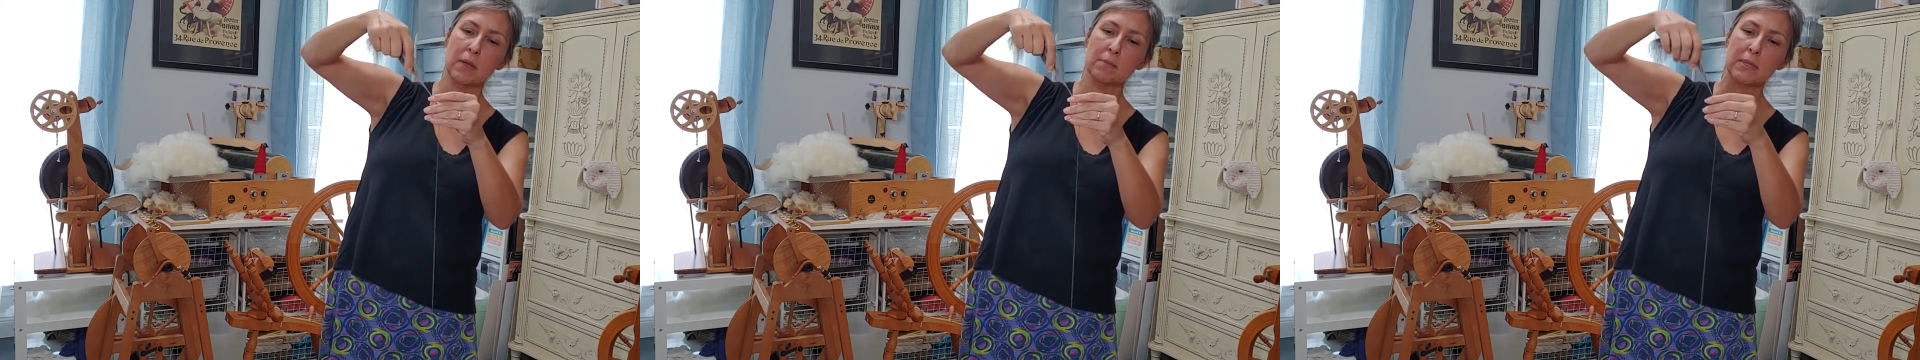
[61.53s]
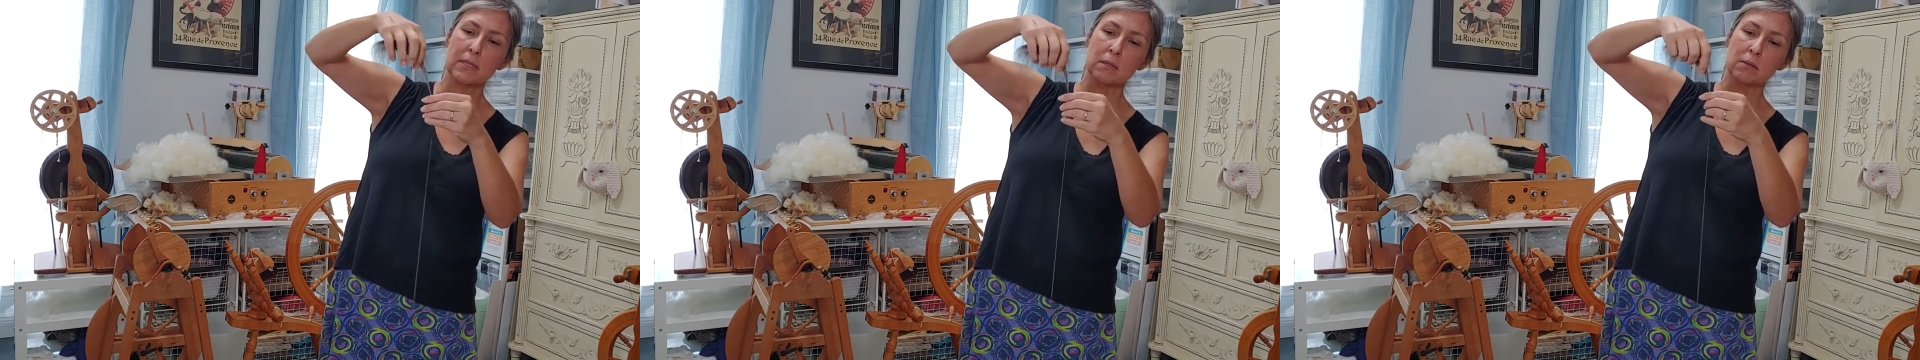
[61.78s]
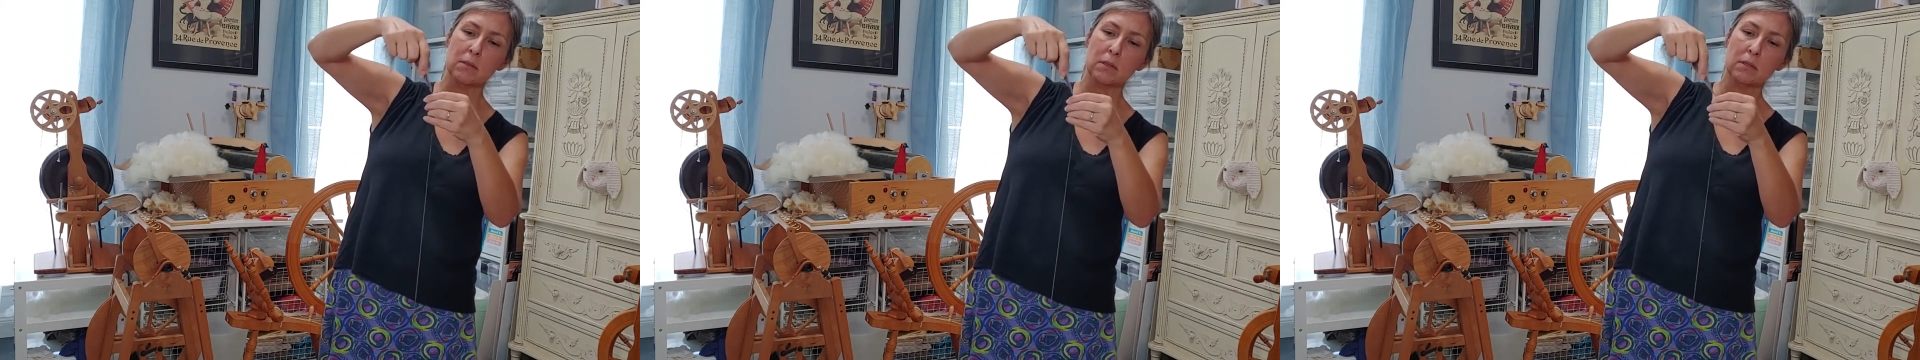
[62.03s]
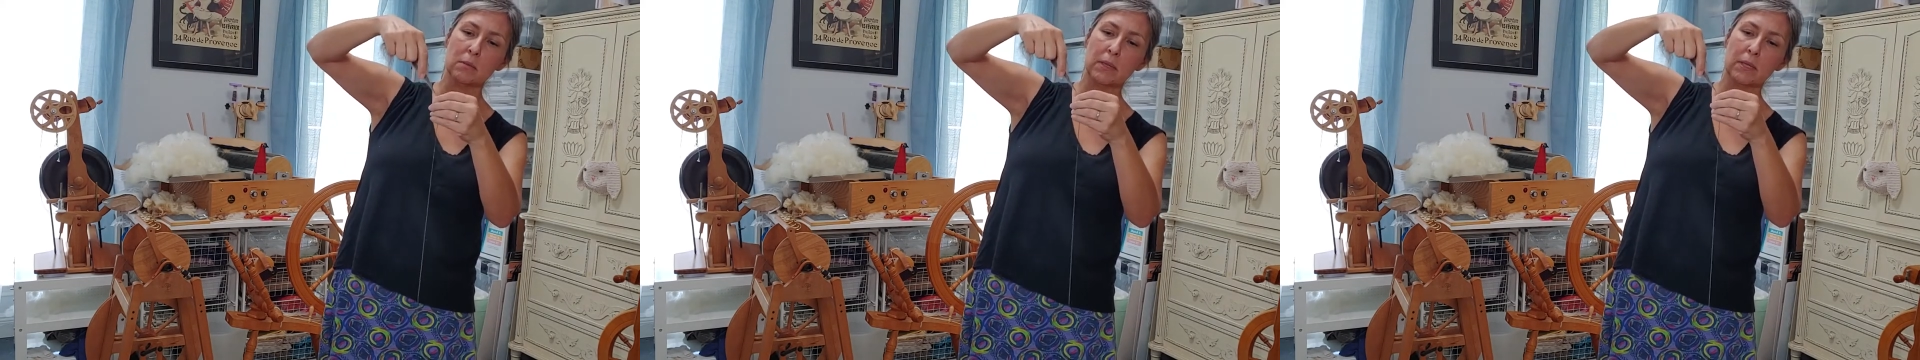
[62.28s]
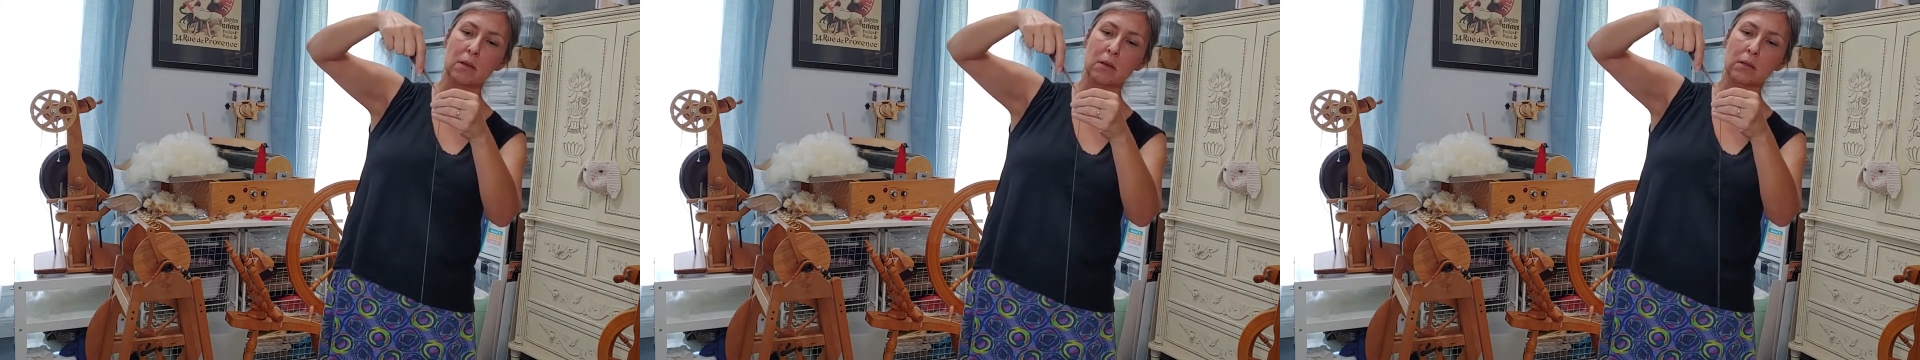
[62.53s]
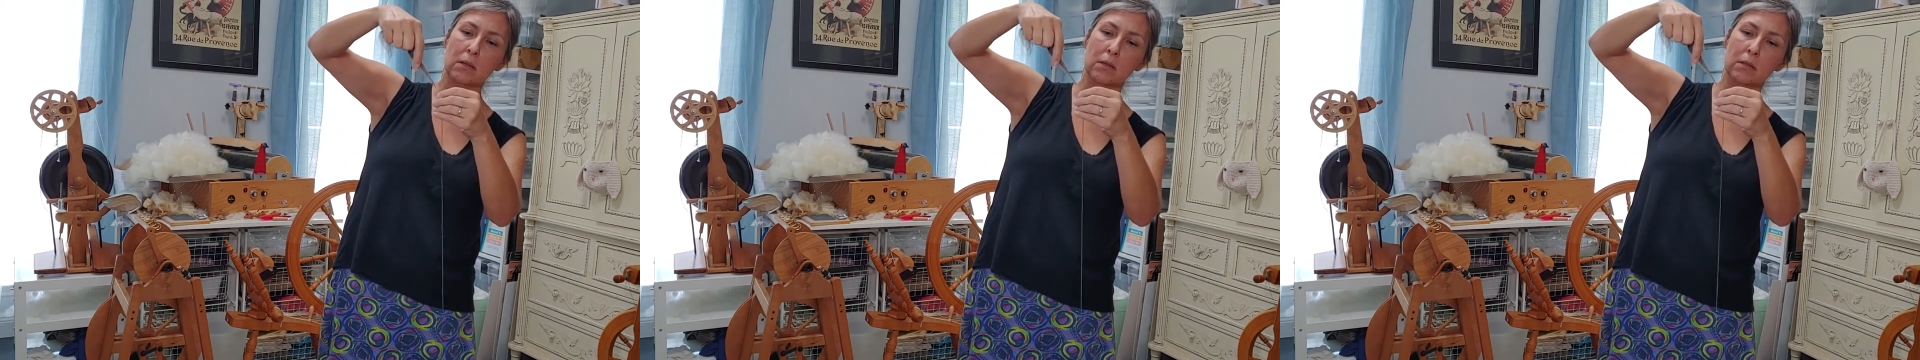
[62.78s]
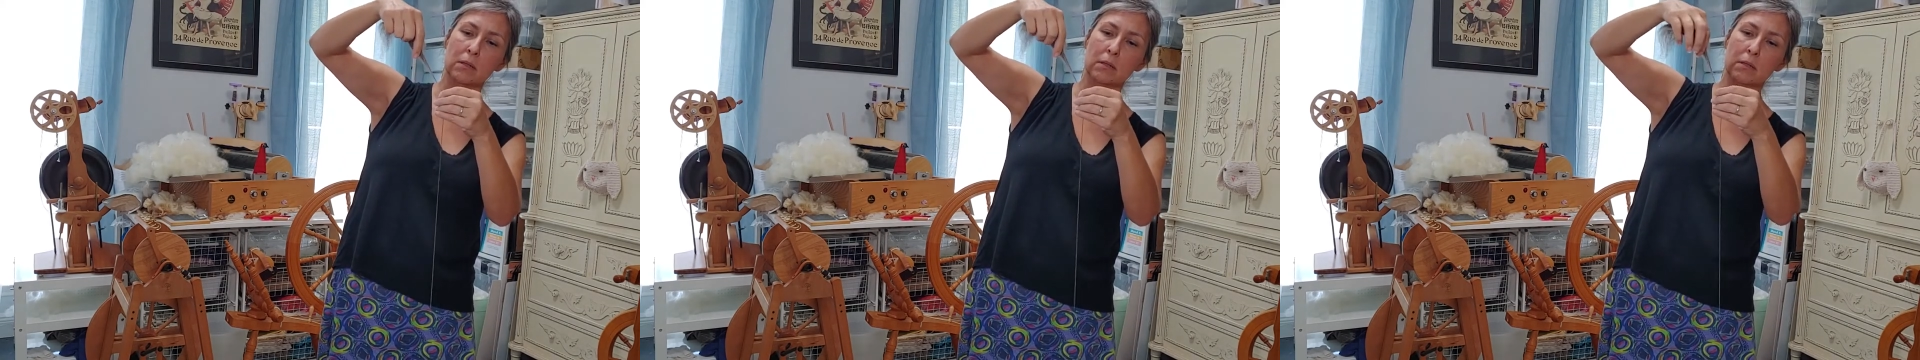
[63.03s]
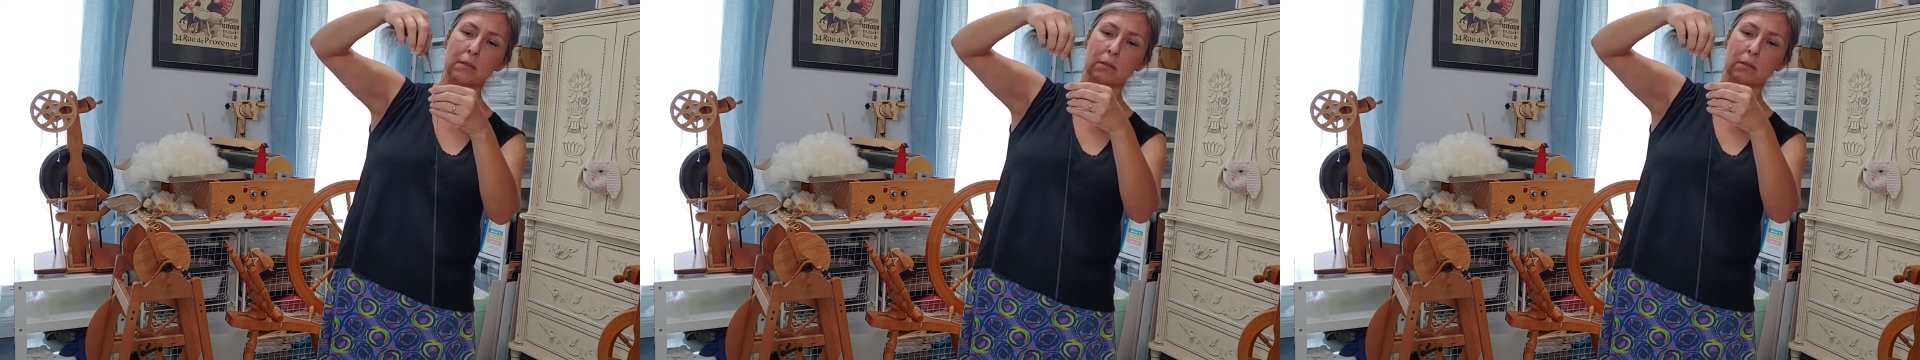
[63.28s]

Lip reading: make my singles a little bit longer.